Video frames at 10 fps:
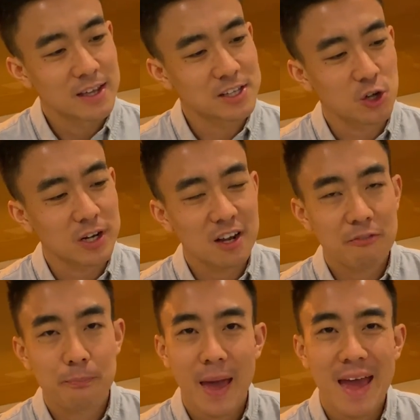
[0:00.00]
It's got
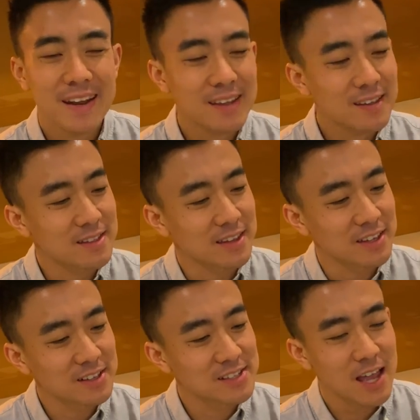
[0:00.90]
enough padding in the
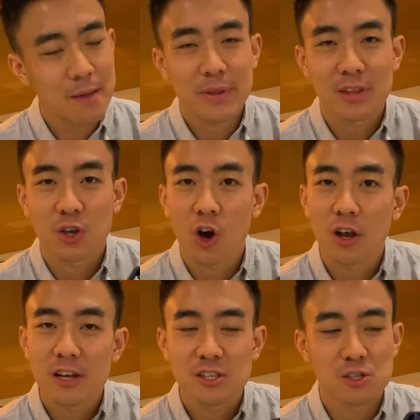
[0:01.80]
heel tab and the
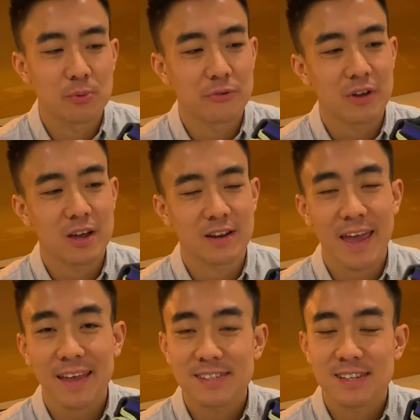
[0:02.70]
collar to provide
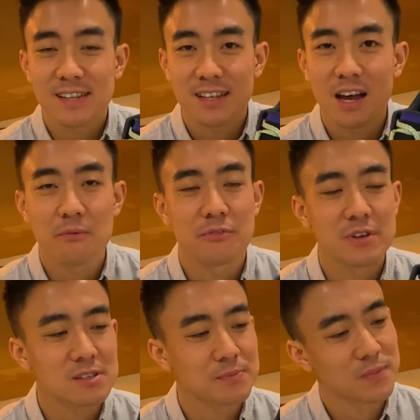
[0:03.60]
excellent
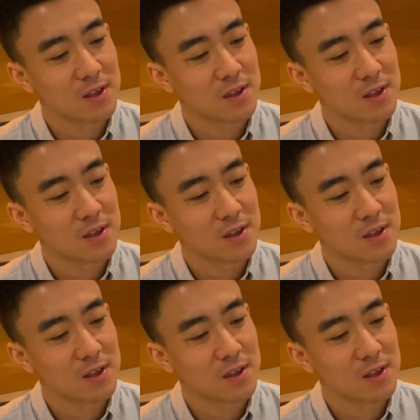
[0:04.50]
comfort,